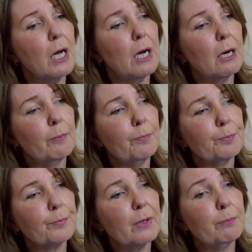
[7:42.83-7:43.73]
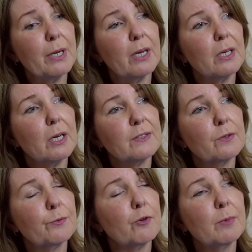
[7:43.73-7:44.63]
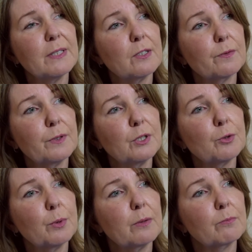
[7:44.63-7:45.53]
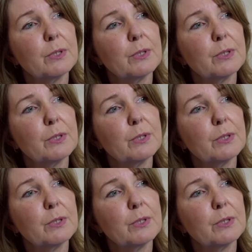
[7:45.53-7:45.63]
But I sort of threw myself into it